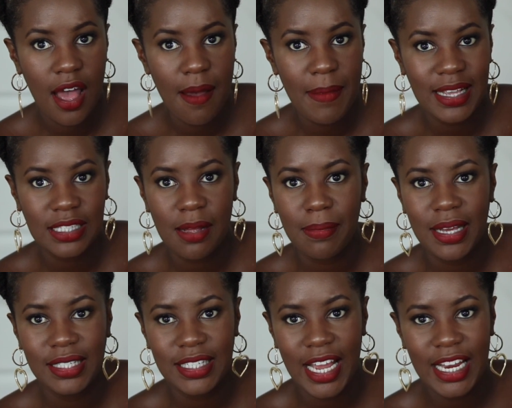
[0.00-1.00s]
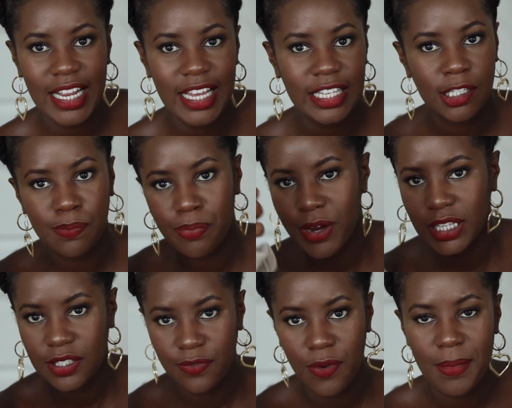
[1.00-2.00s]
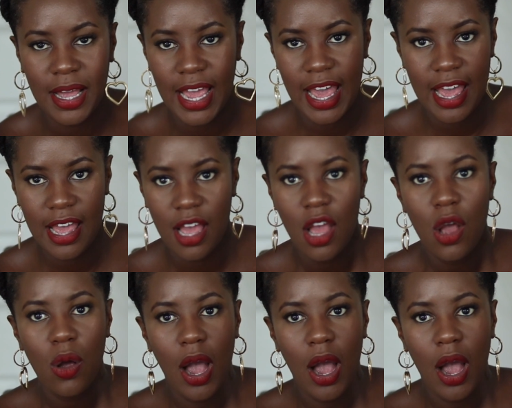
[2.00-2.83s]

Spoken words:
as like my daily spritz for my hair.